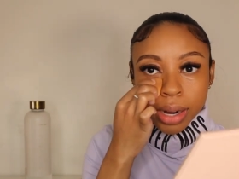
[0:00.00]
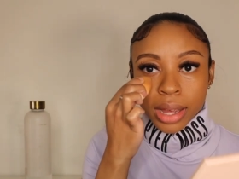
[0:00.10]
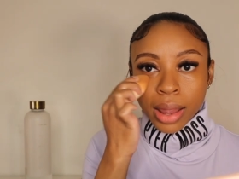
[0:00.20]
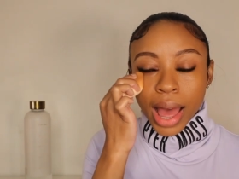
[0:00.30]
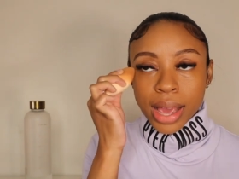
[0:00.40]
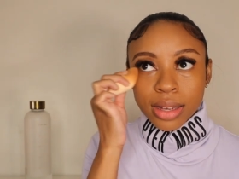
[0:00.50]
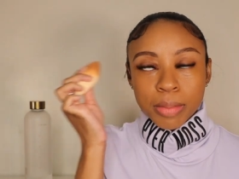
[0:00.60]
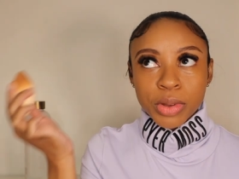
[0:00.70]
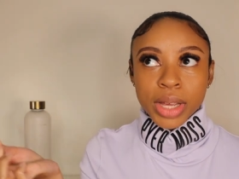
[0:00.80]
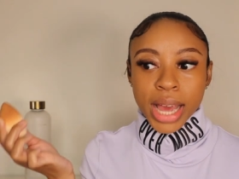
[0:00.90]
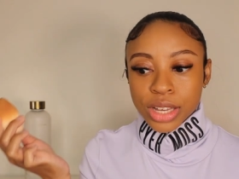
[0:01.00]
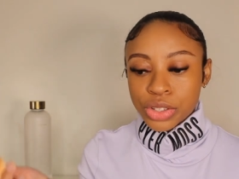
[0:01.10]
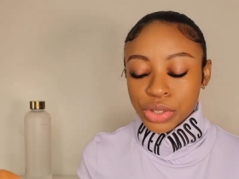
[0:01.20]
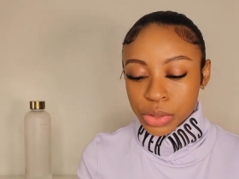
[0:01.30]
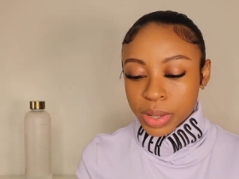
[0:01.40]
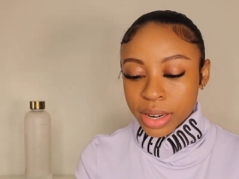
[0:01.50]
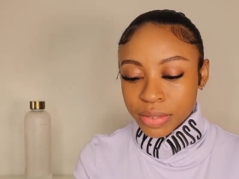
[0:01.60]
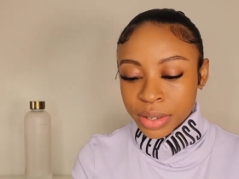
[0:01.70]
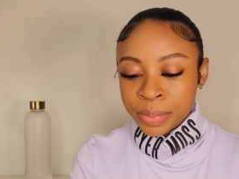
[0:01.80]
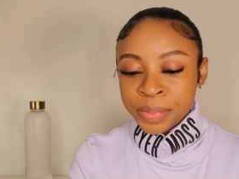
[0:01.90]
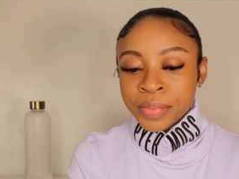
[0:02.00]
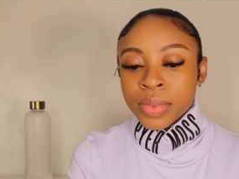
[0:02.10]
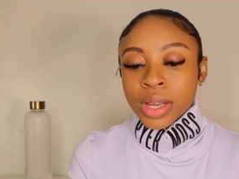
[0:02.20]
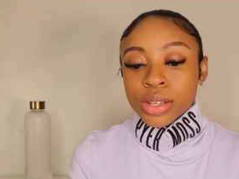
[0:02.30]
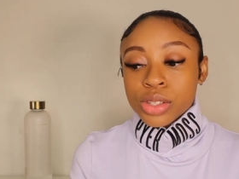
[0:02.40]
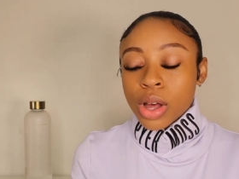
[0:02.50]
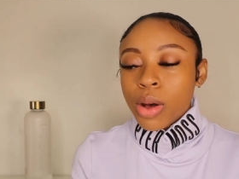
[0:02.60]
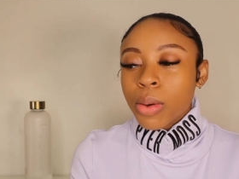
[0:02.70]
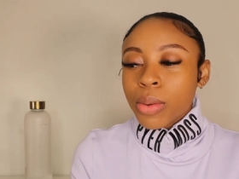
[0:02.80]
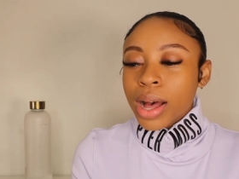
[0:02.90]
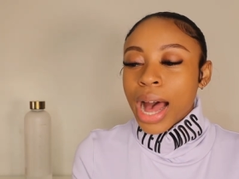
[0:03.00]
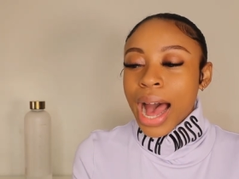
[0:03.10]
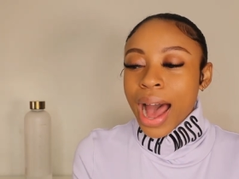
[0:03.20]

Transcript: in like communications or whatever so